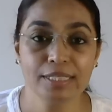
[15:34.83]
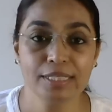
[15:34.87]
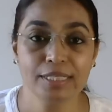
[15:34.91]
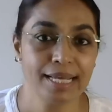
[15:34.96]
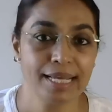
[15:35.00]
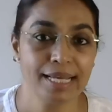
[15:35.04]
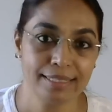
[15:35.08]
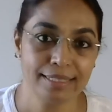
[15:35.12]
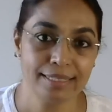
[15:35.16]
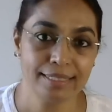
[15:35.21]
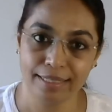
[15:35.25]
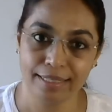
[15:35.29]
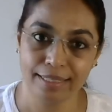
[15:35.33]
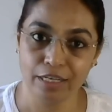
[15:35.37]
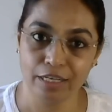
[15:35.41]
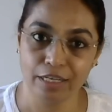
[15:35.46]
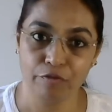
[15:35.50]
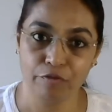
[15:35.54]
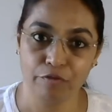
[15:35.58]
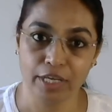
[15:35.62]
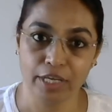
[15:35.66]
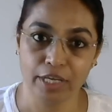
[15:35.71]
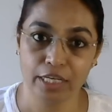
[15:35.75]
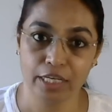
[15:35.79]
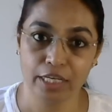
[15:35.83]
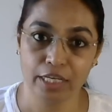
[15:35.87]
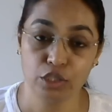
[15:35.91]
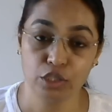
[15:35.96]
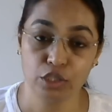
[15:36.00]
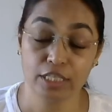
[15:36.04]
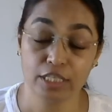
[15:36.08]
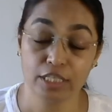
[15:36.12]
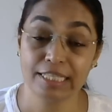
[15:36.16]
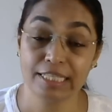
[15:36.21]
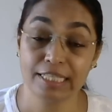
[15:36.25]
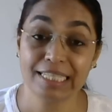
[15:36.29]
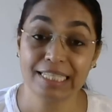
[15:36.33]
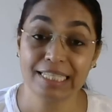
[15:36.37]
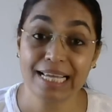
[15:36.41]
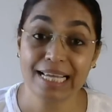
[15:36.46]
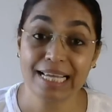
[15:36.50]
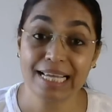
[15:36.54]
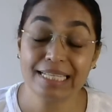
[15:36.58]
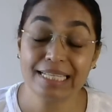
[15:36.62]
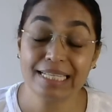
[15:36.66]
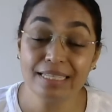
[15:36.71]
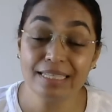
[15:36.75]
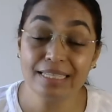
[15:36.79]
their significations
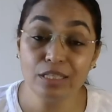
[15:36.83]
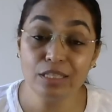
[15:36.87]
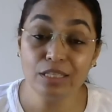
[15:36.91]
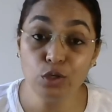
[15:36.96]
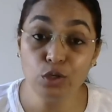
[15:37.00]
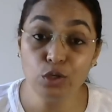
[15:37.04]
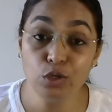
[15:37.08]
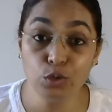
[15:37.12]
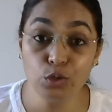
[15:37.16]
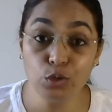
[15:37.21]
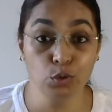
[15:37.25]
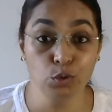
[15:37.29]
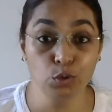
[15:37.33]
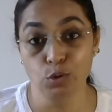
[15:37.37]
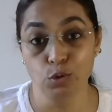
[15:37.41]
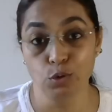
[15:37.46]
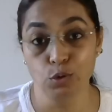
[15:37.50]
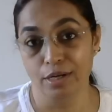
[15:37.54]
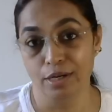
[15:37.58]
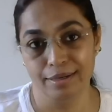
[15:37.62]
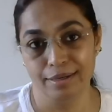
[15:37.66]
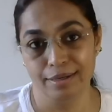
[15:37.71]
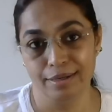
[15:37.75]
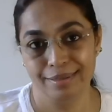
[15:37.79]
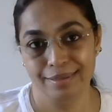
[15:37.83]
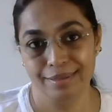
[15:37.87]
as a tool